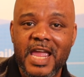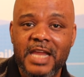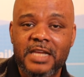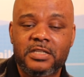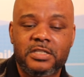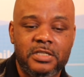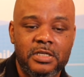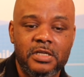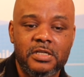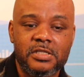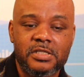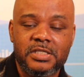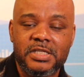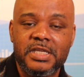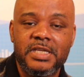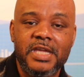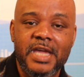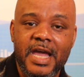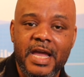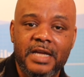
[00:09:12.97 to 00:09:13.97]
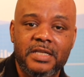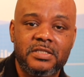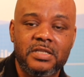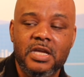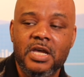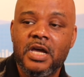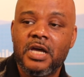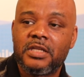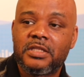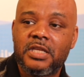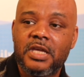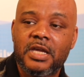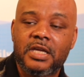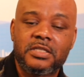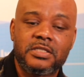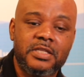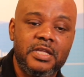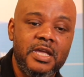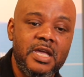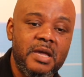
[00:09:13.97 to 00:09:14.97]
HCX to
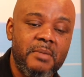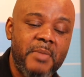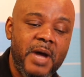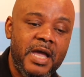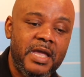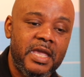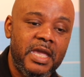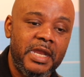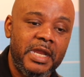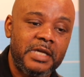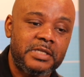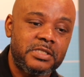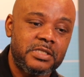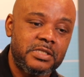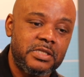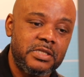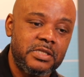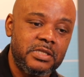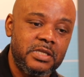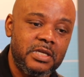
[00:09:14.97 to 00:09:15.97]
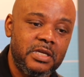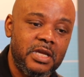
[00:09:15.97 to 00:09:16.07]
extend my NX,